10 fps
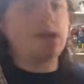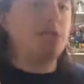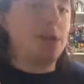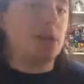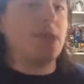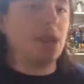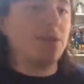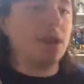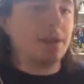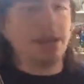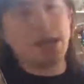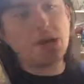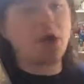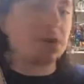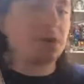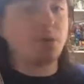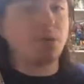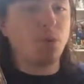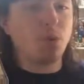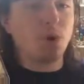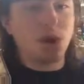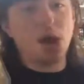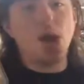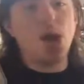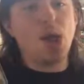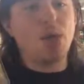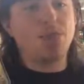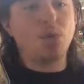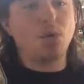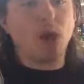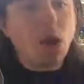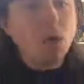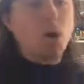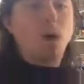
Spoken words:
He was in the end credit thing, talking to Thor, and Thor was like,